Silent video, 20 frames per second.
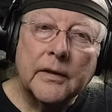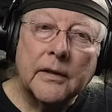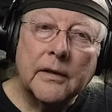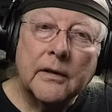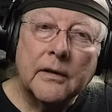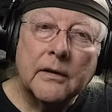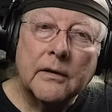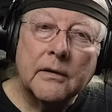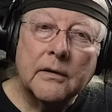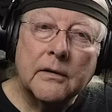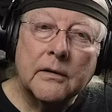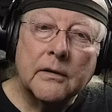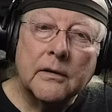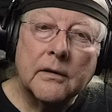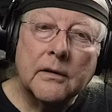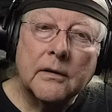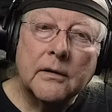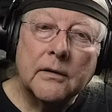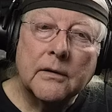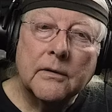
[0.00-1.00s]
And
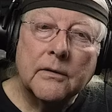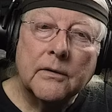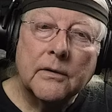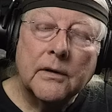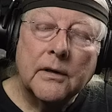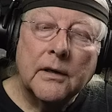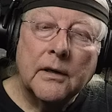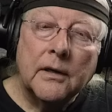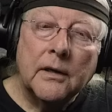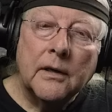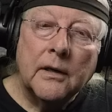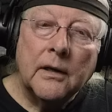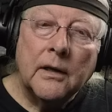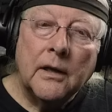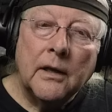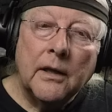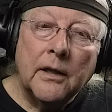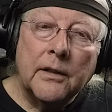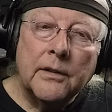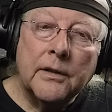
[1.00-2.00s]

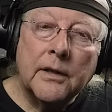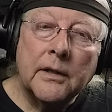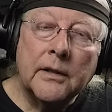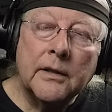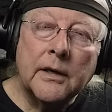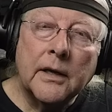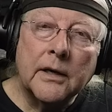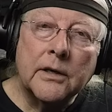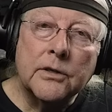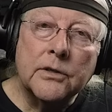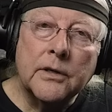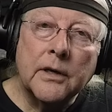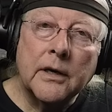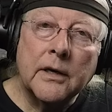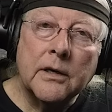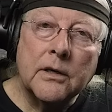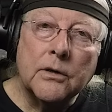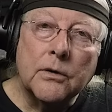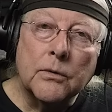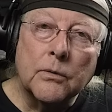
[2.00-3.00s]
then the next
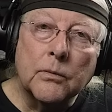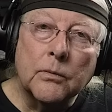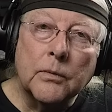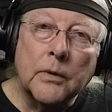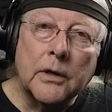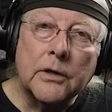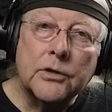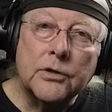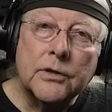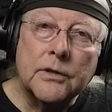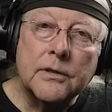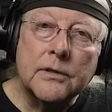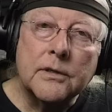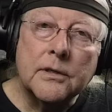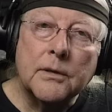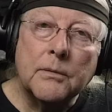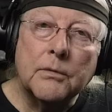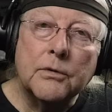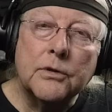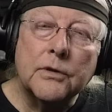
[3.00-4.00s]
day you rush to
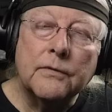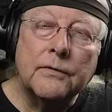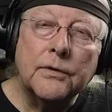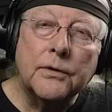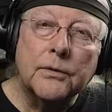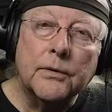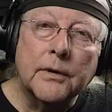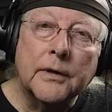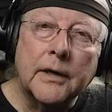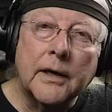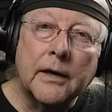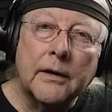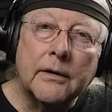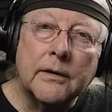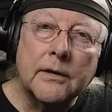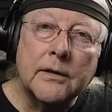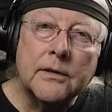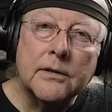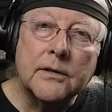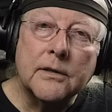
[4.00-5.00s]
see what your viewer count
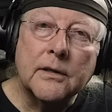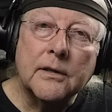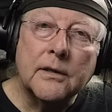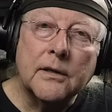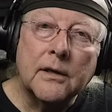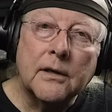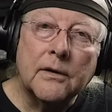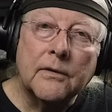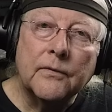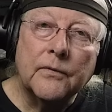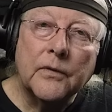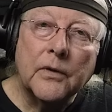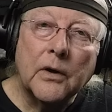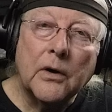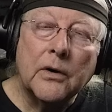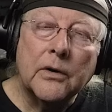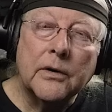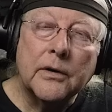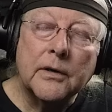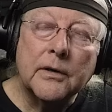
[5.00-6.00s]
is, and
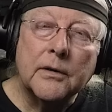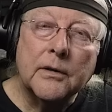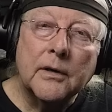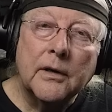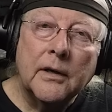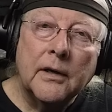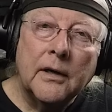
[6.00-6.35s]
on a